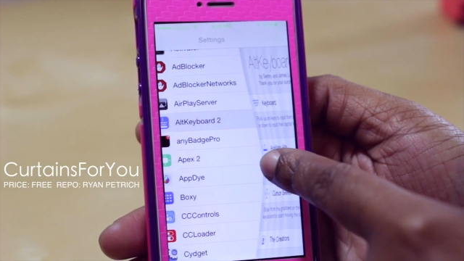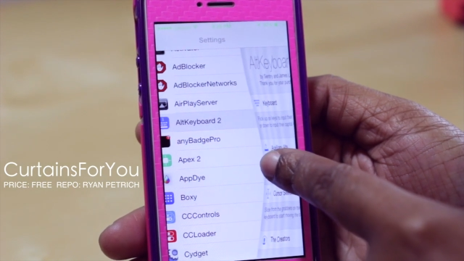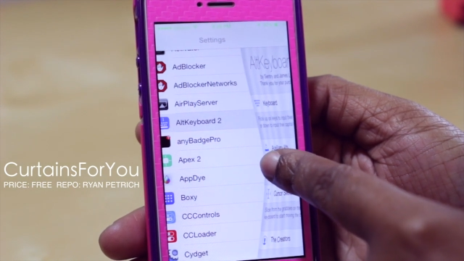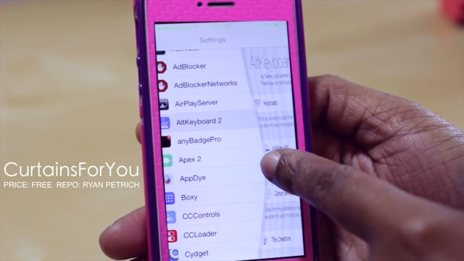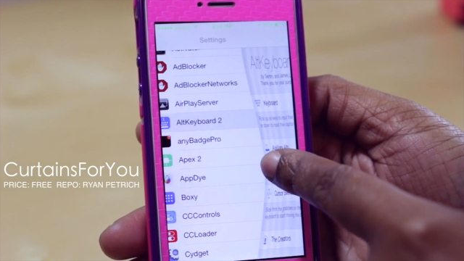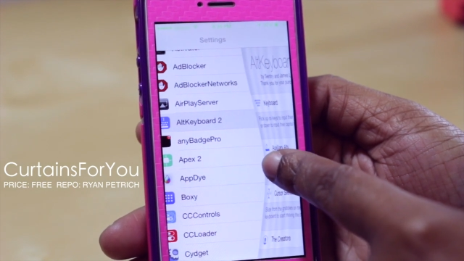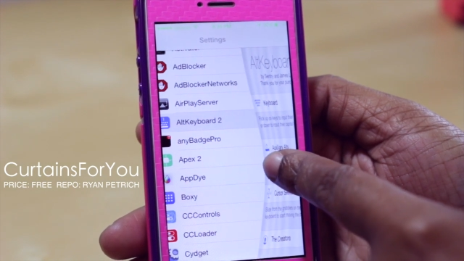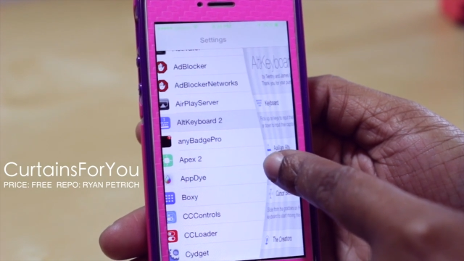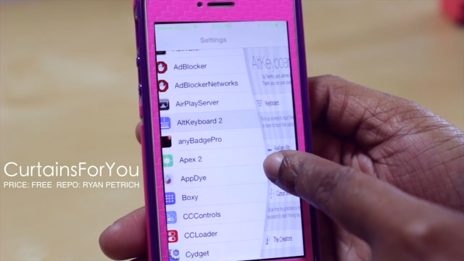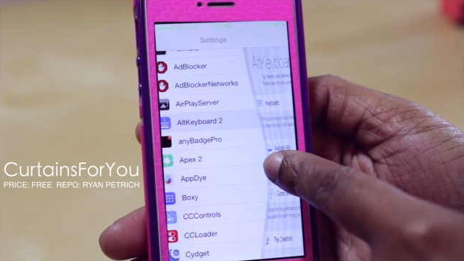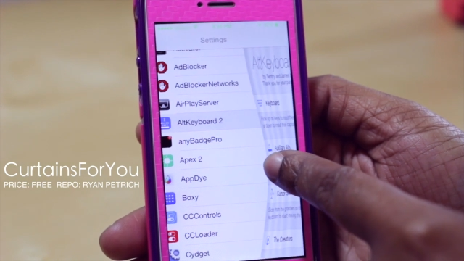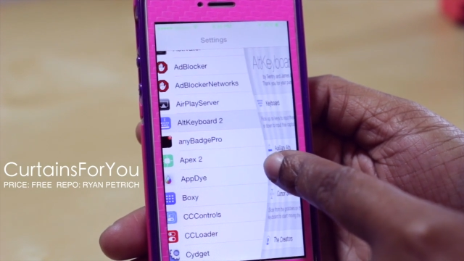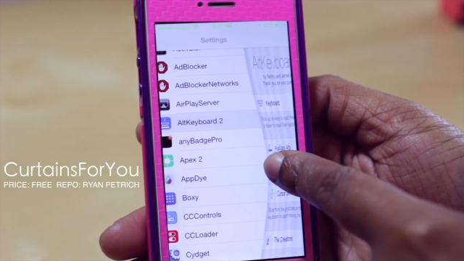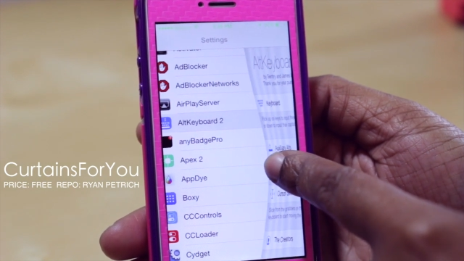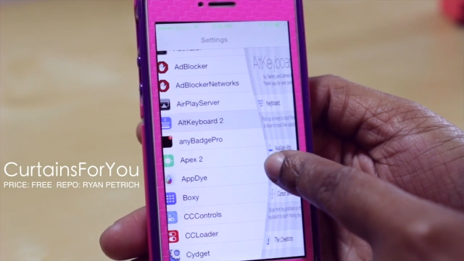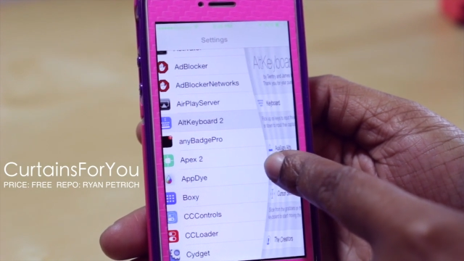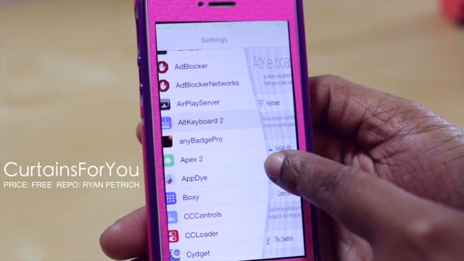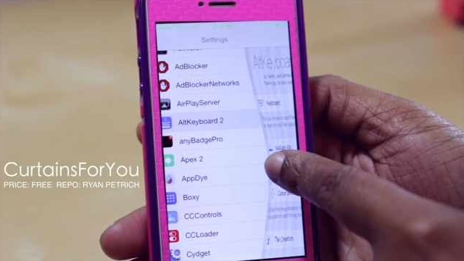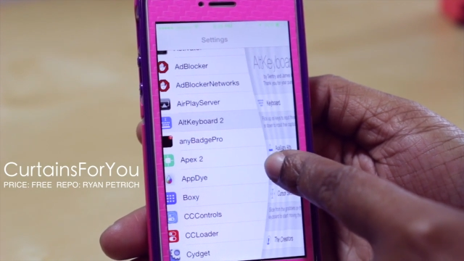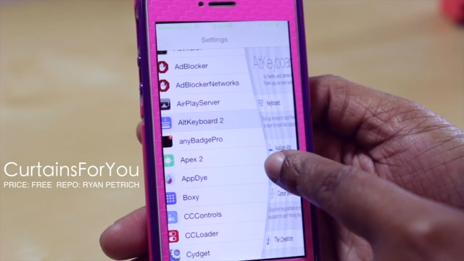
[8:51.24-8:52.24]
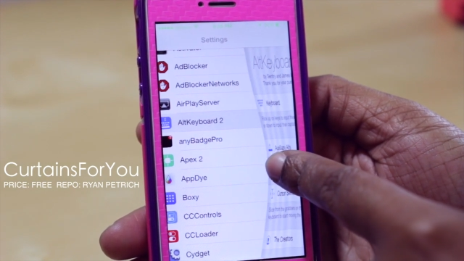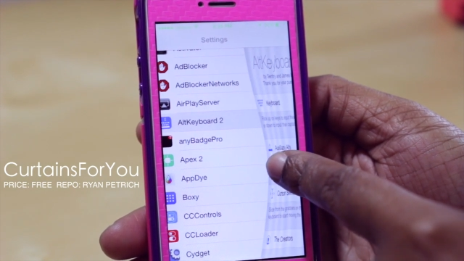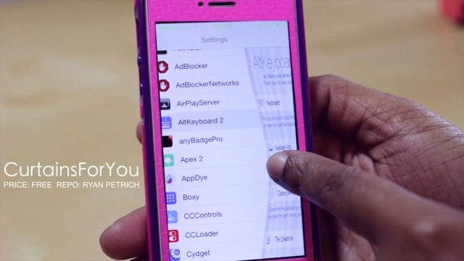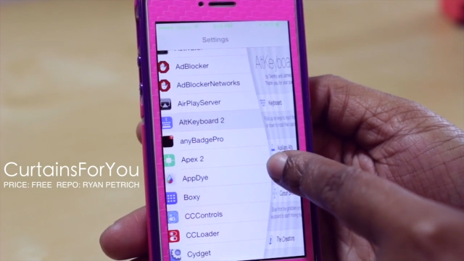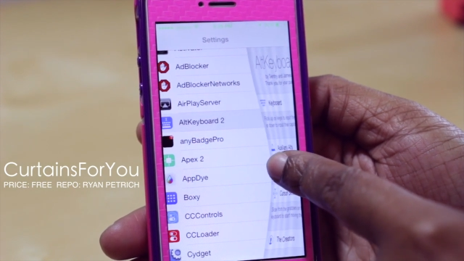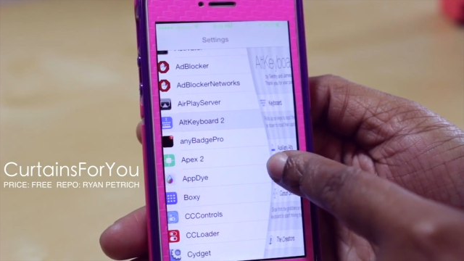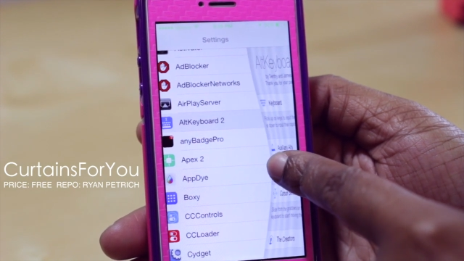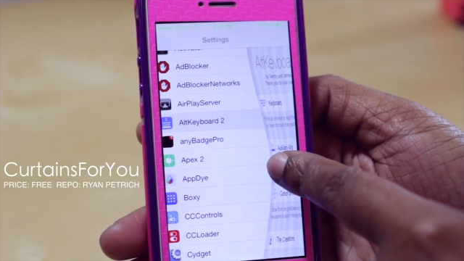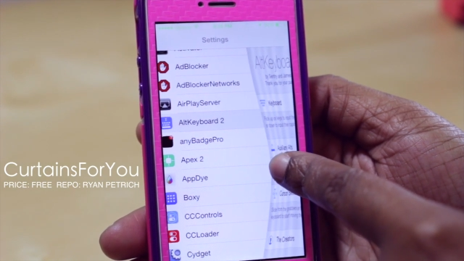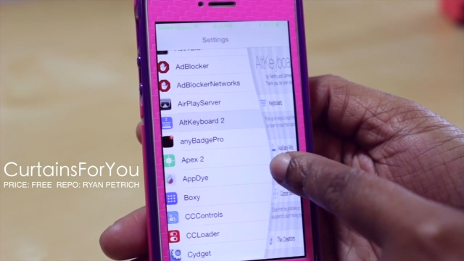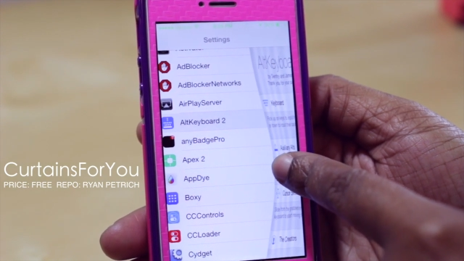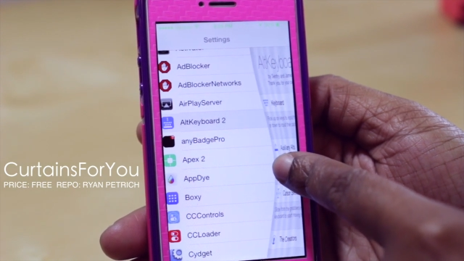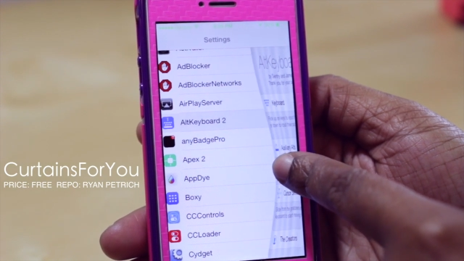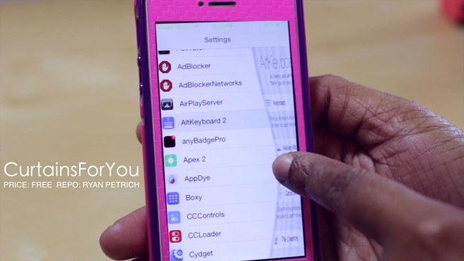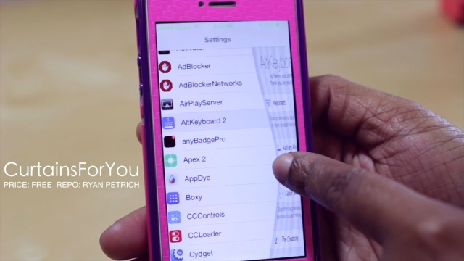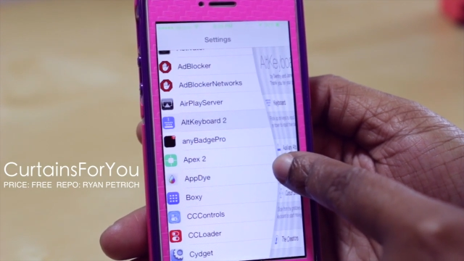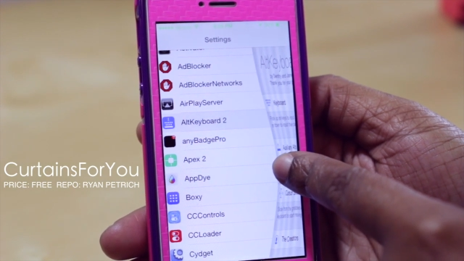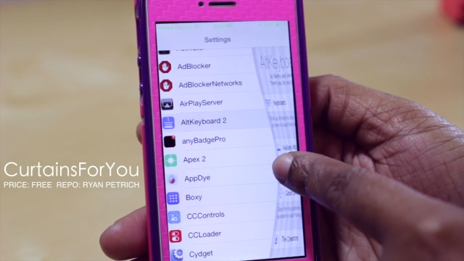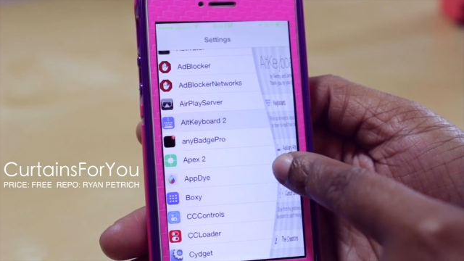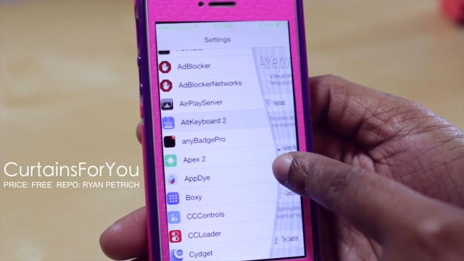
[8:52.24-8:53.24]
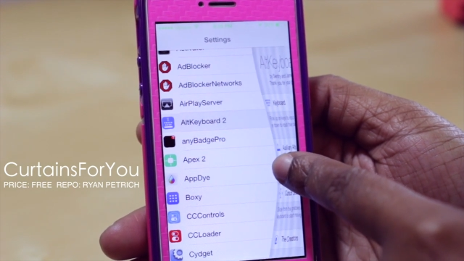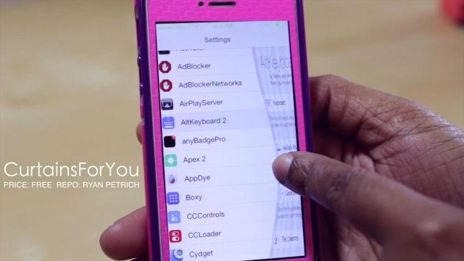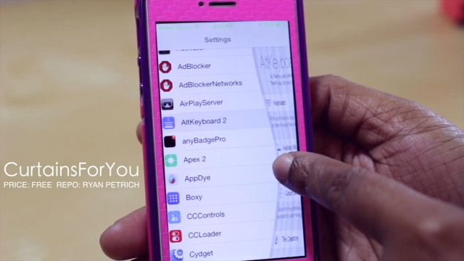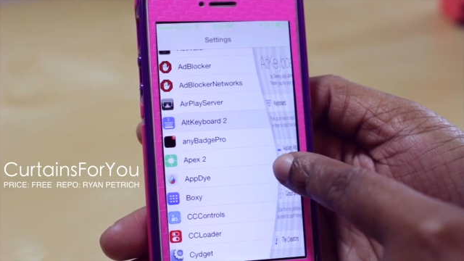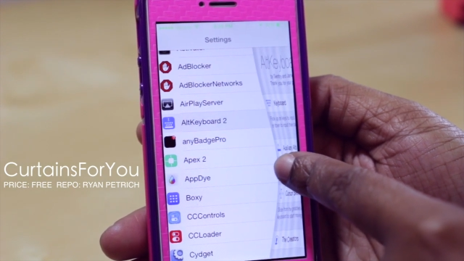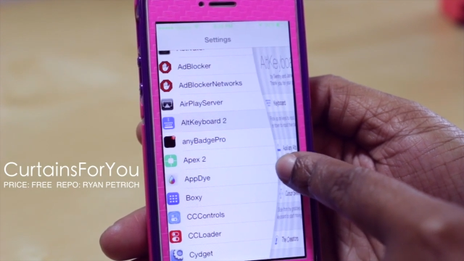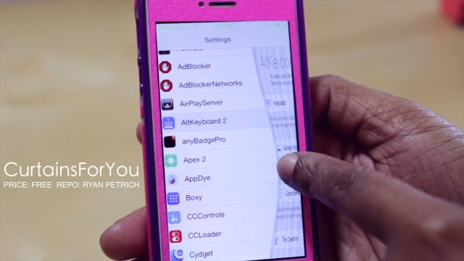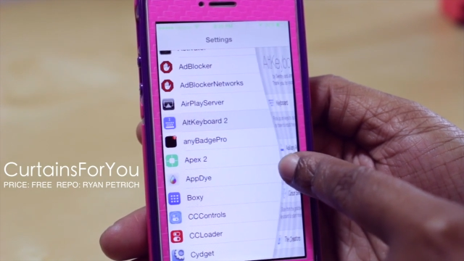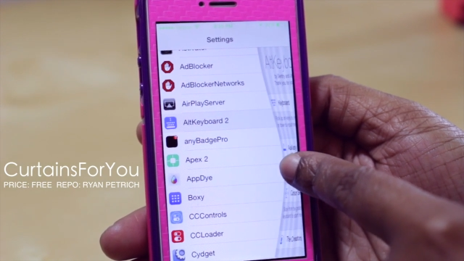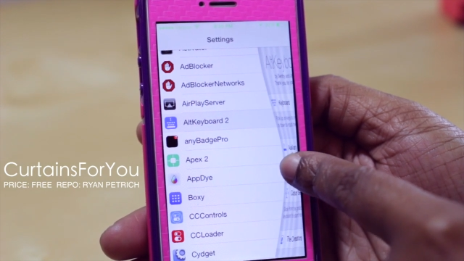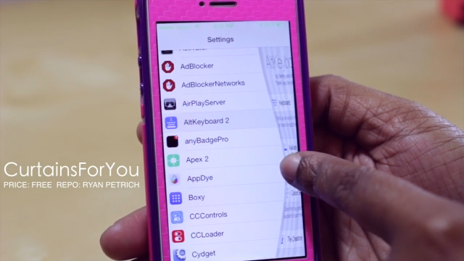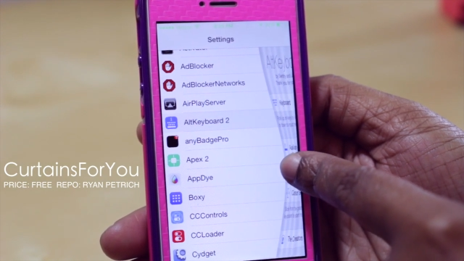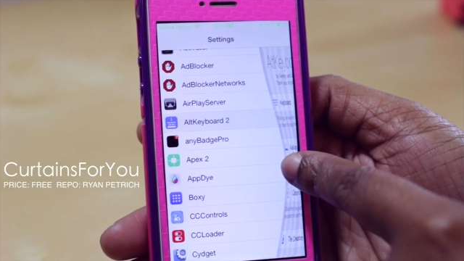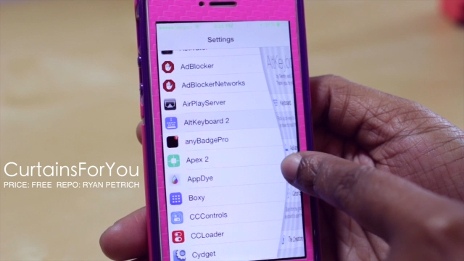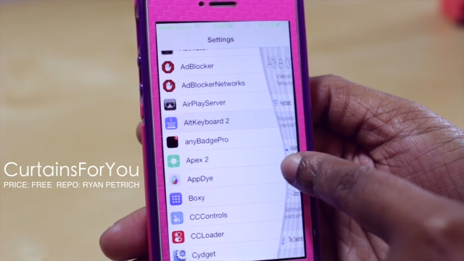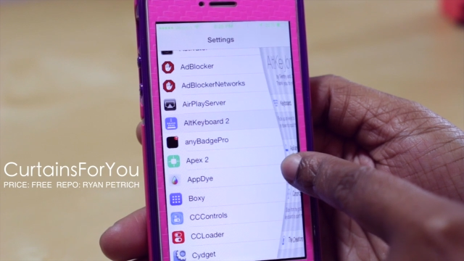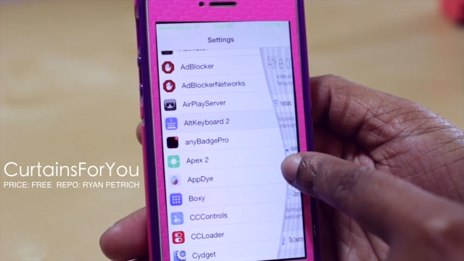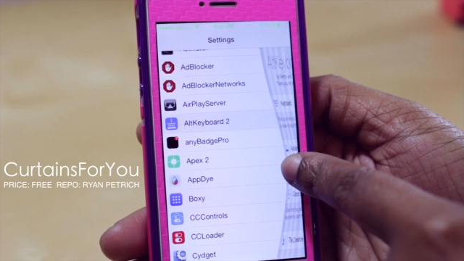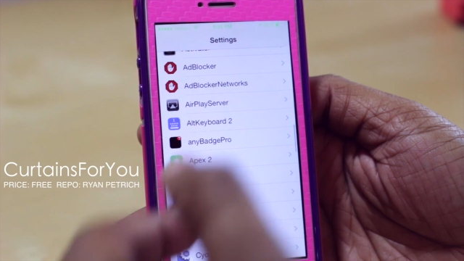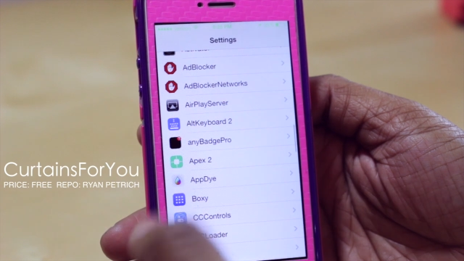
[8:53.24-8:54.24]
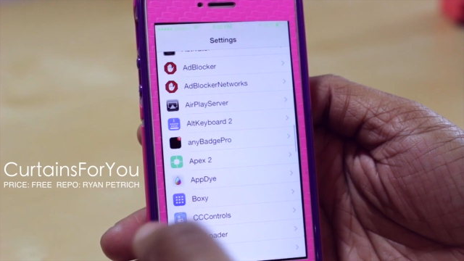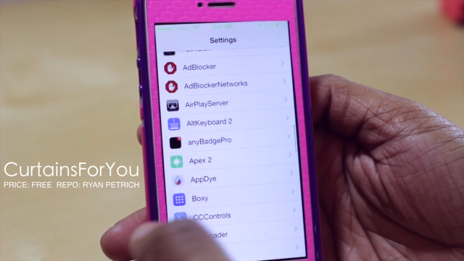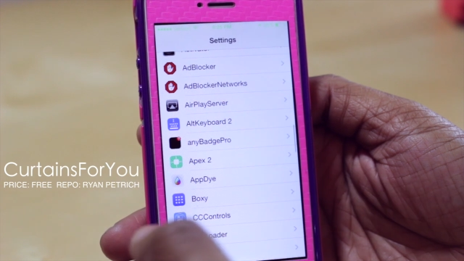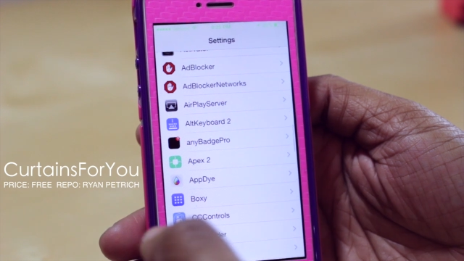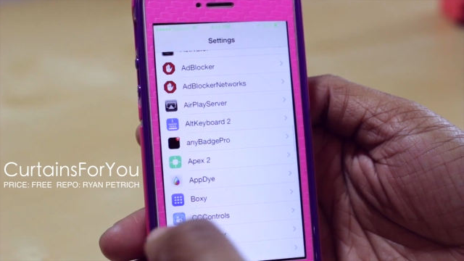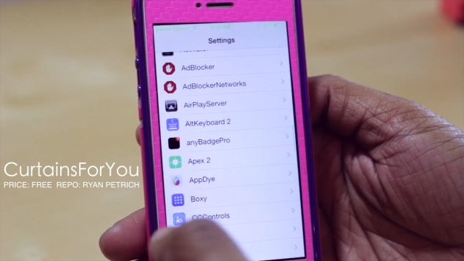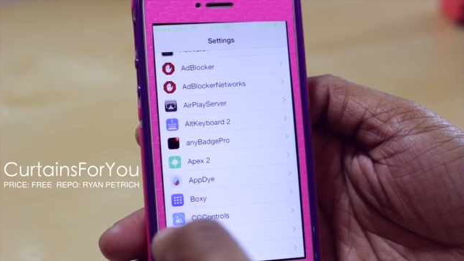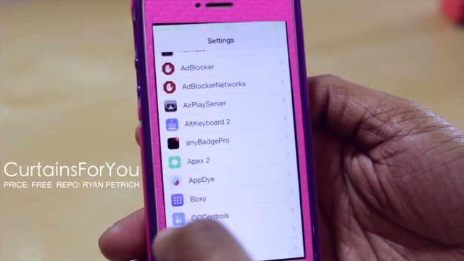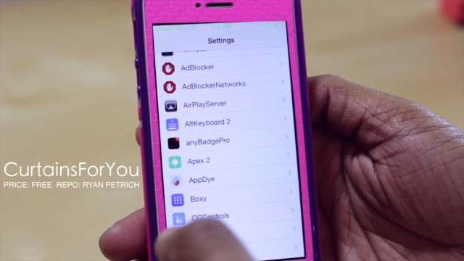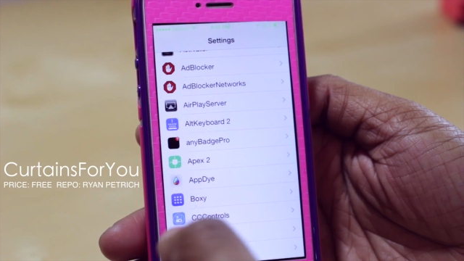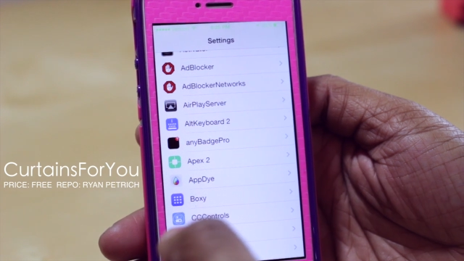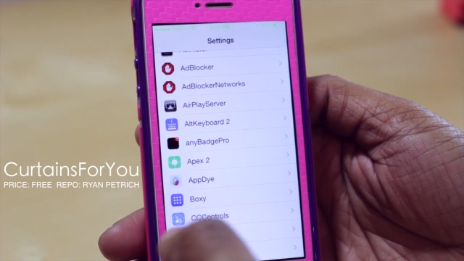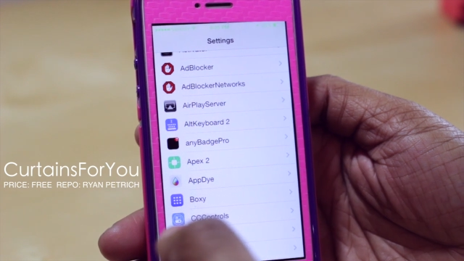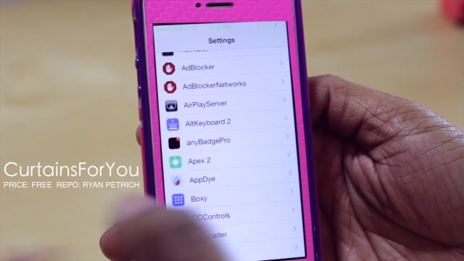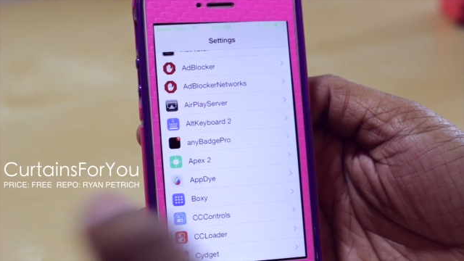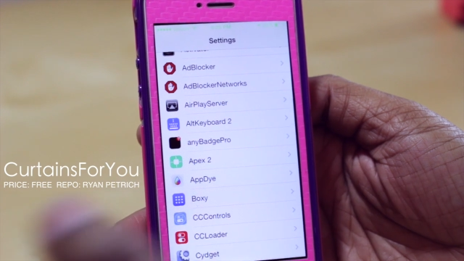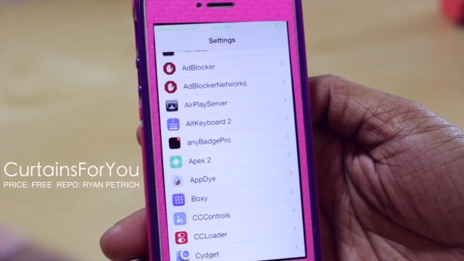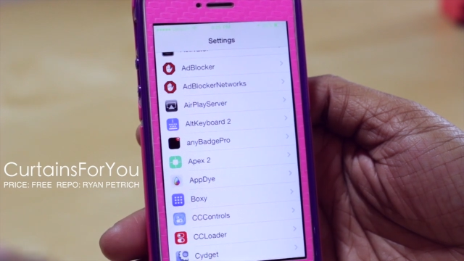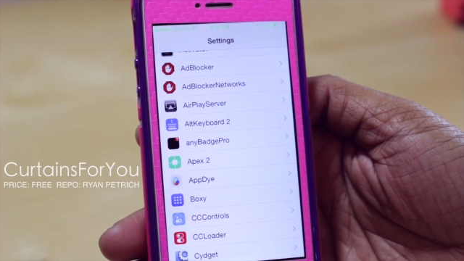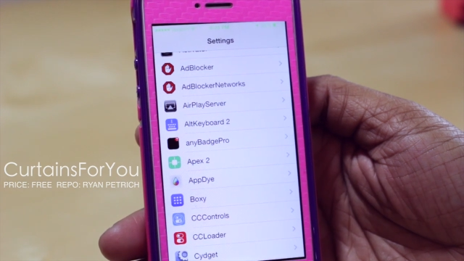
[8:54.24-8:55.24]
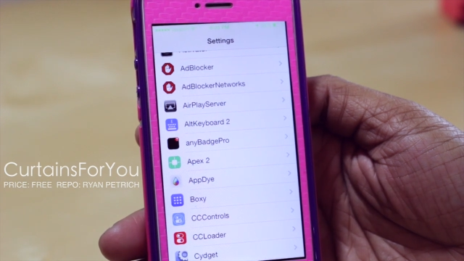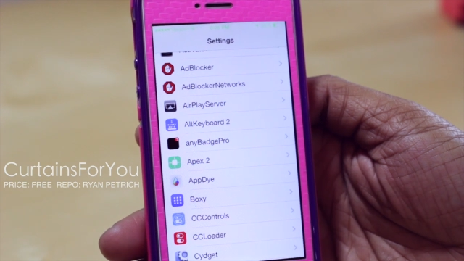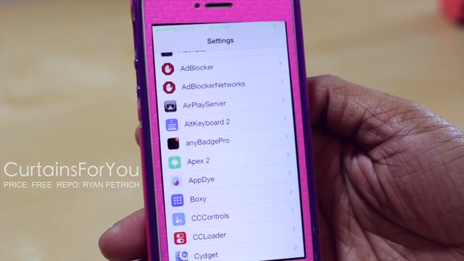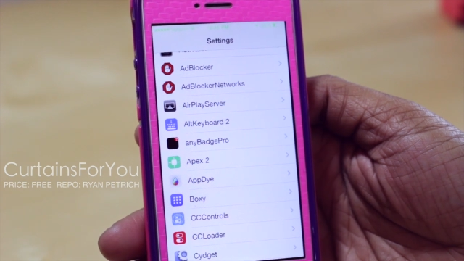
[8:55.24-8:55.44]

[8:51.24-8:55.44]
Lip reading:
(no speaker visible)